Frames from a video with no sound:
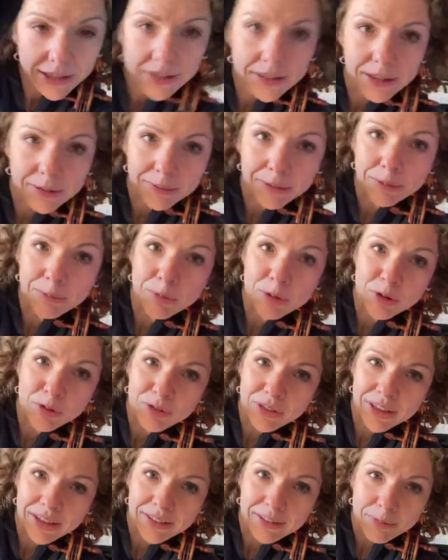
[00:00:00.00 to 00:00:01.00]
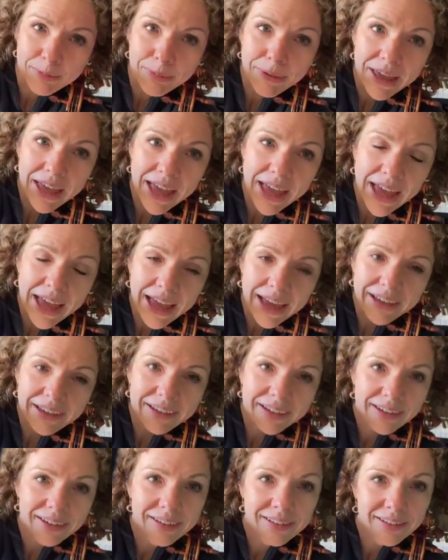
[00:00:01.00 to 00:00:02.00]
let me move this
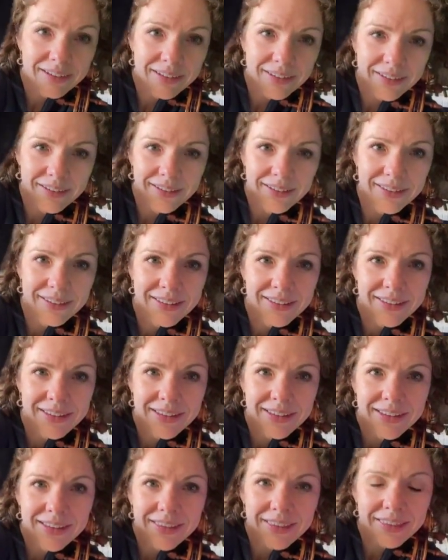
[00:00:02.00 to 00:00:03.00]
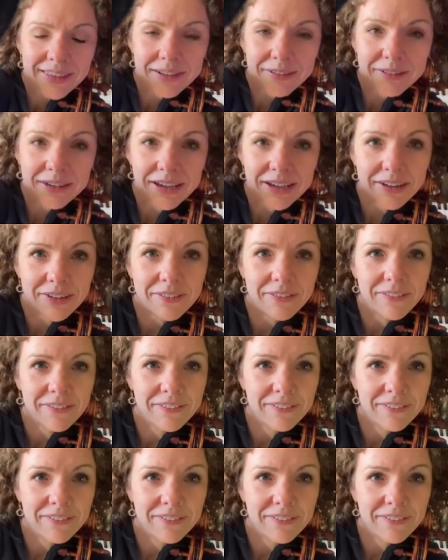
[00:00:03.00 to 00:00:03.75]
back. There we go.